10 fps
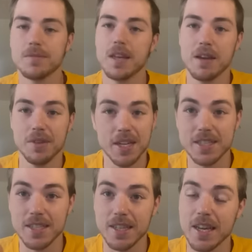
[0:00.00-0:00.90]
They have
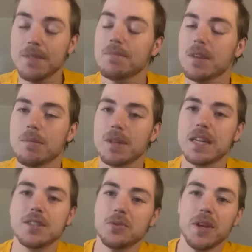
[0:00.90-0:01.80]
not done that, but
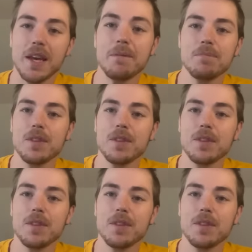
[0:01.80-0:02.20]
that's okay.